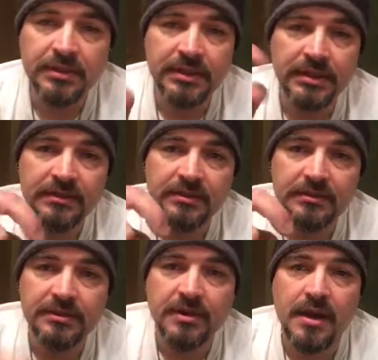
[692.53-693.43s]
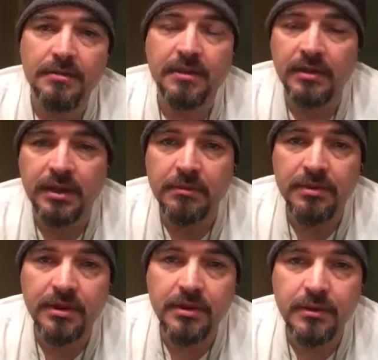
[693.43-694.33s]
please subscribe to the link
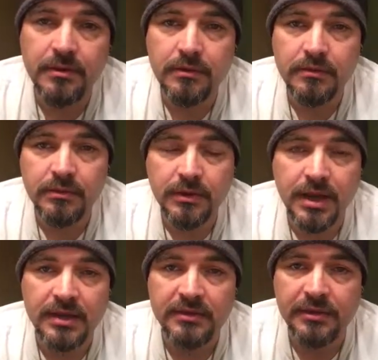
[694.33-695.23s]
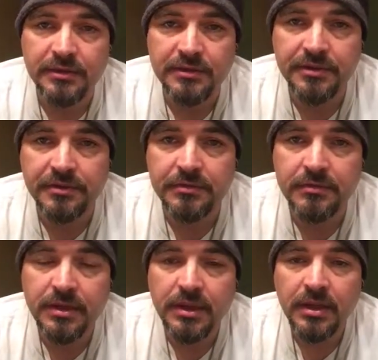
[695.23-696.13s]
below, you guys on YouTube.
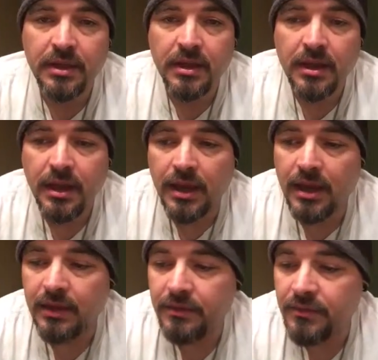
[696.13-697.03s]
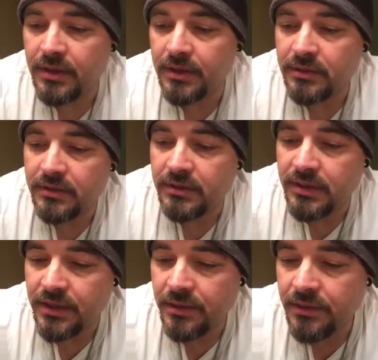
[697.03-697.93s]
And I do want to
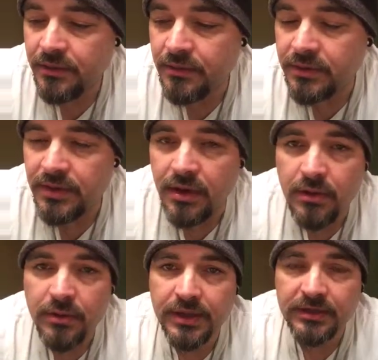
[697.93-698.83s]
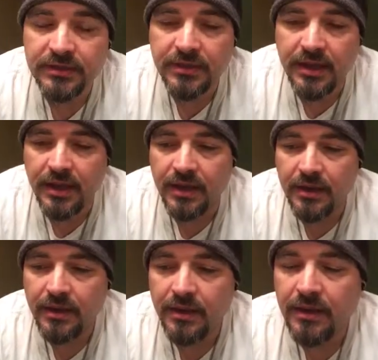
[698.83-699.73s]
tell you, as always, that
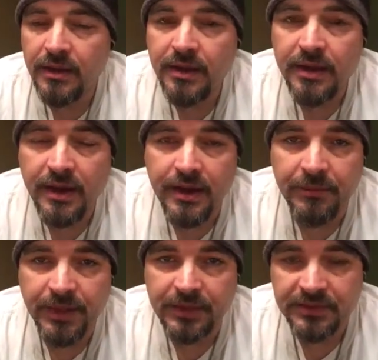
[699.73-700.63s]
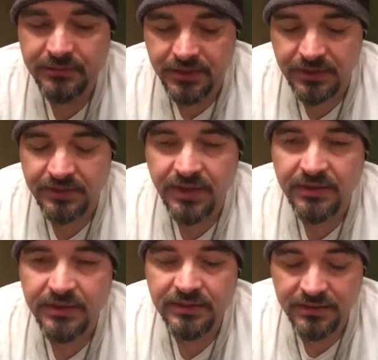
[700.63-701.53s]
I mean this when I say
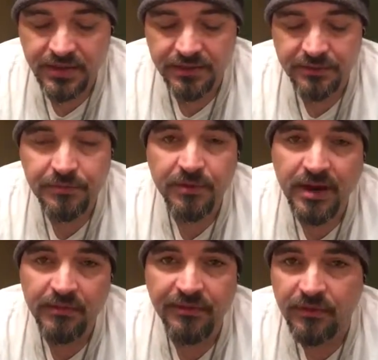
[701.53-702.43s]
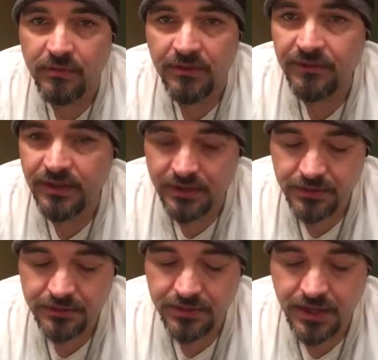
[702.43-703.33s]
this, and I do pray before my
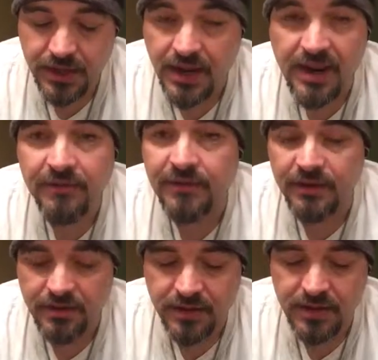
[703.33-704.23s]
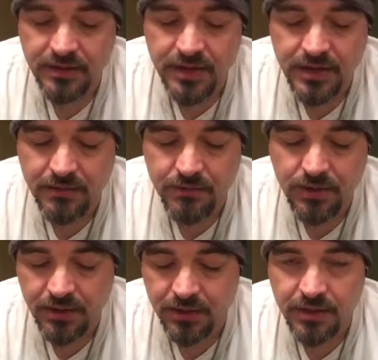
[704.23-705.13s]
videos and after. And I
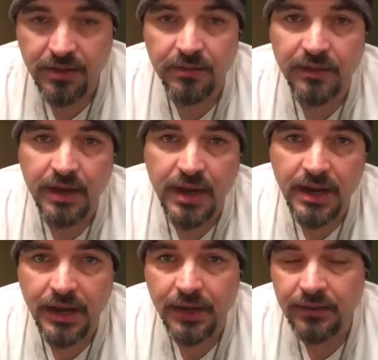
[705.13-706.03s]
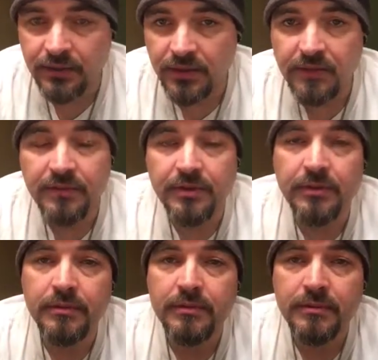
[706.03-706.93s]
want you to know that I love
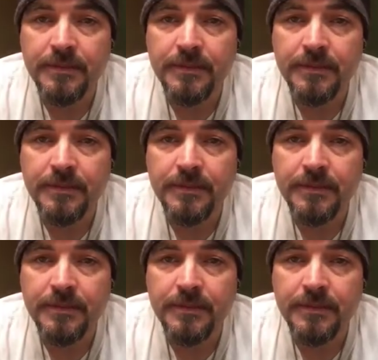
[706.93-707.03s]
you